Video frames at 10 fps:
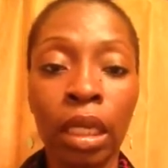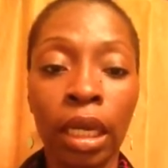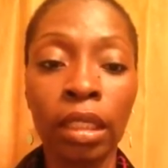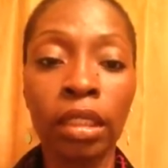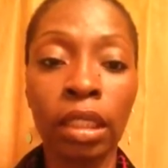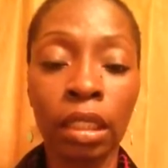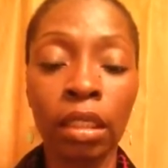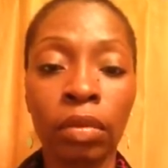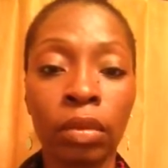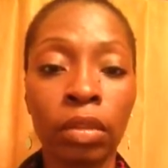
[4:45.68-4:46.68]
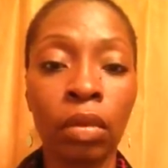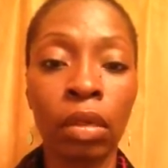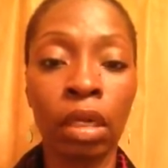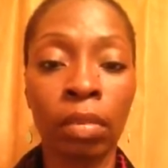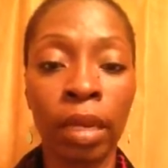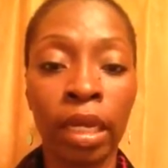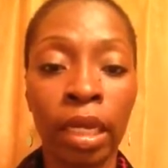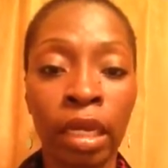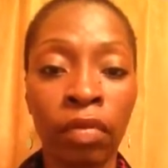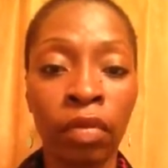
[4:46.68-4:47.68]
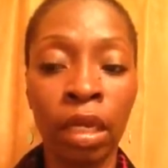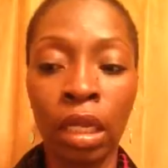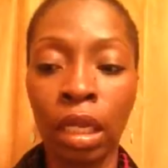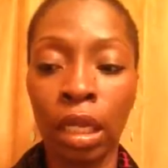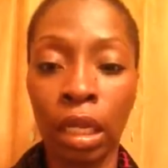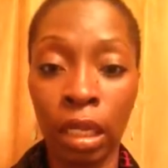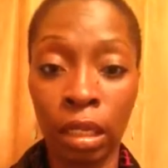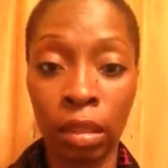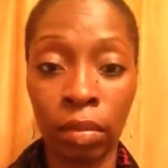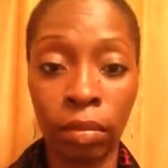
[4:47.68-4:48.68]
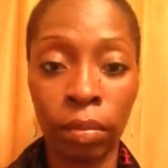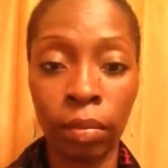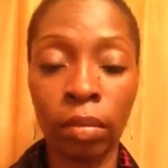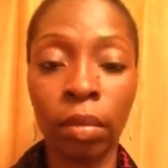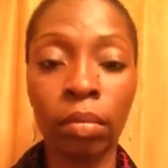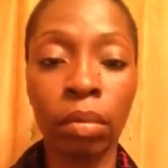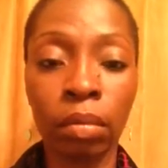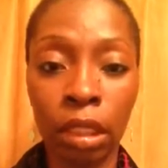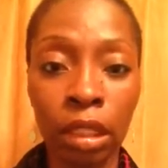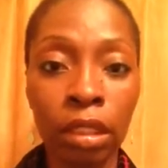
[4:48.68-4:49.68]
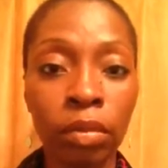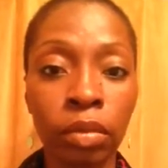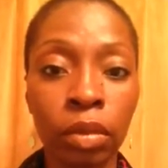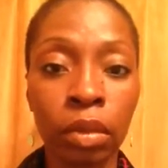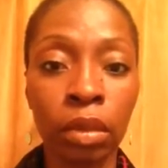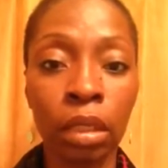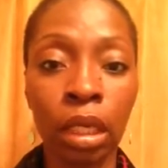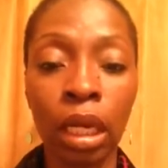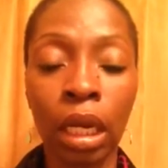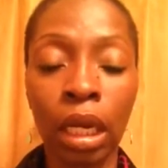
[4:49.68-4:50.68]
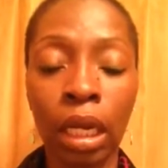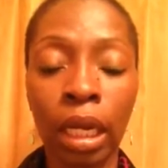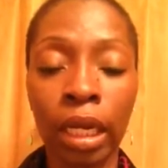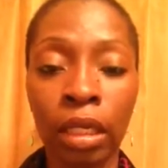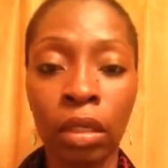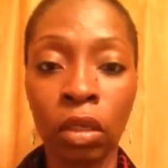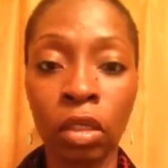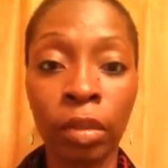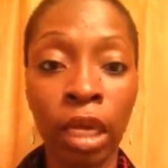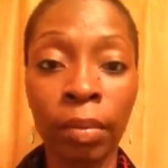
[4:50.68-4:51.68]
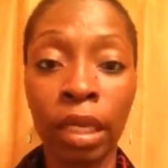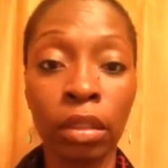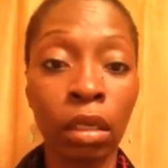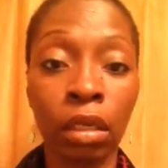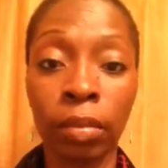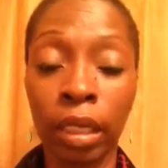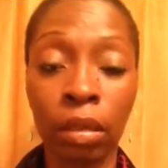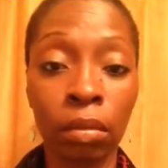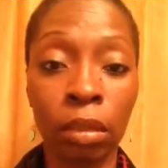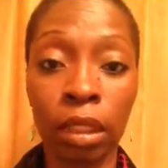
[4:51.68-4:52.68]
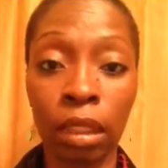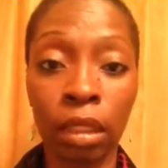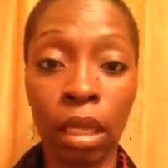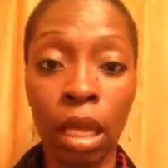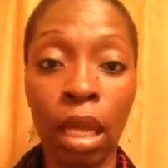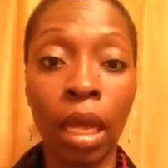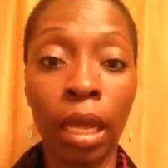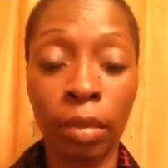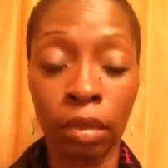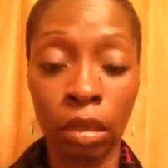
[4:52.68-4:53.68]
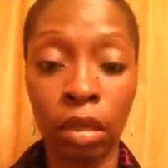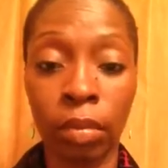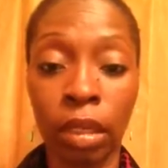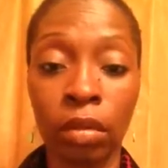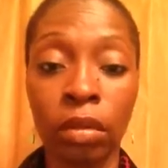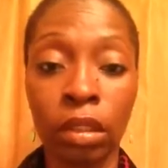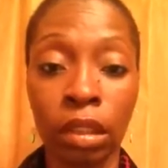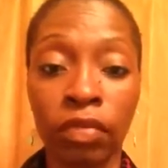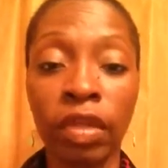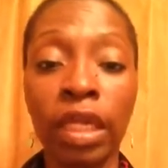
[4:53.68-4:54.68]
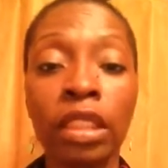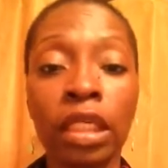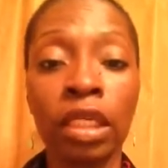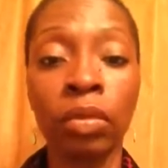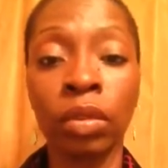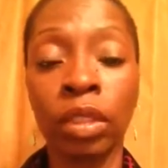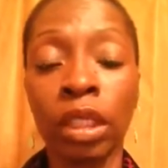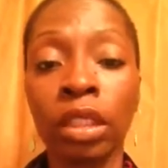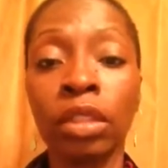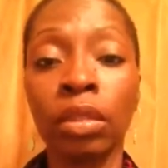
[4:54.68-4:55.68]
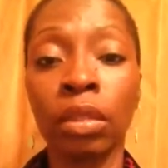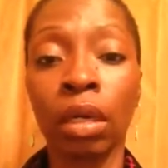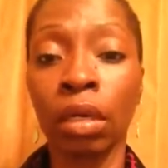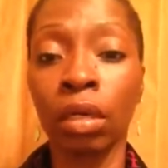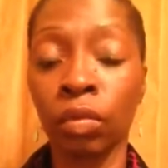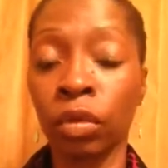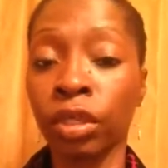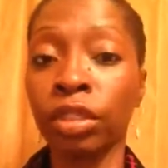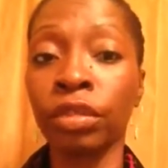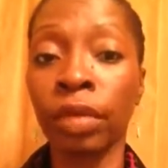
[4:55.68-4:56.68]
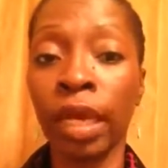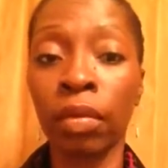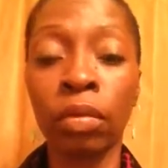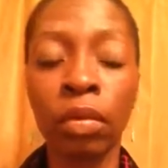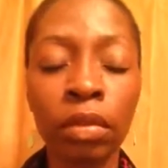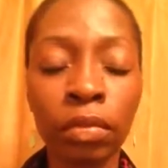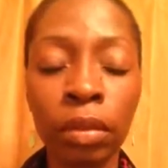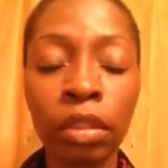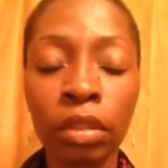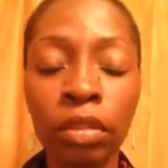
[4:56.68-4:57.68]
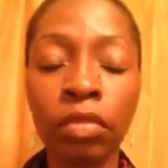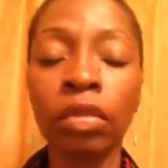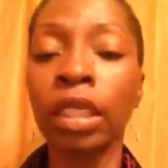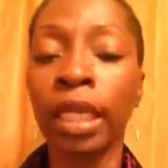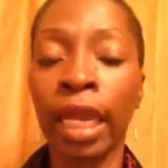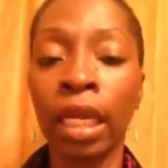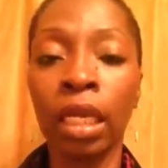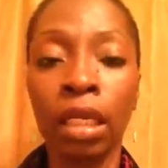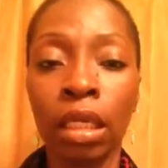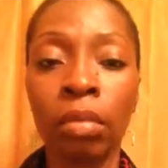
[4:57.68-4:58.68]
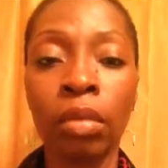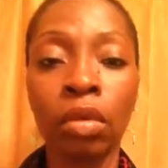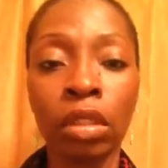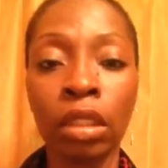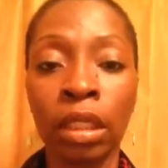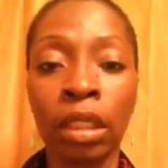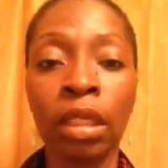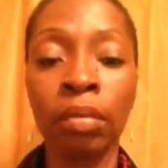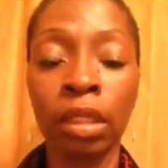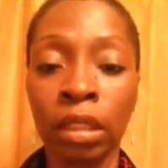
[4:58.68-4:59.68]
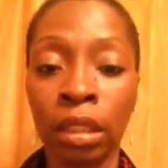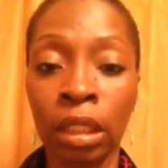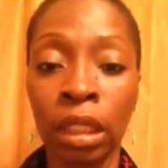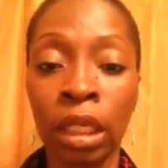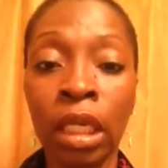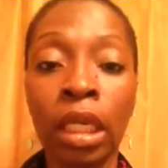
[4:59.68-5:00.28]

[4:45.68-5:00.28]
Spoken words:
I need to take a look at what's going on in my life. And money is important, God knows, but I'm not talking about money. I am talking about stuff that is inward, in your heart, where you're at, where are you really at emotionally and mentally,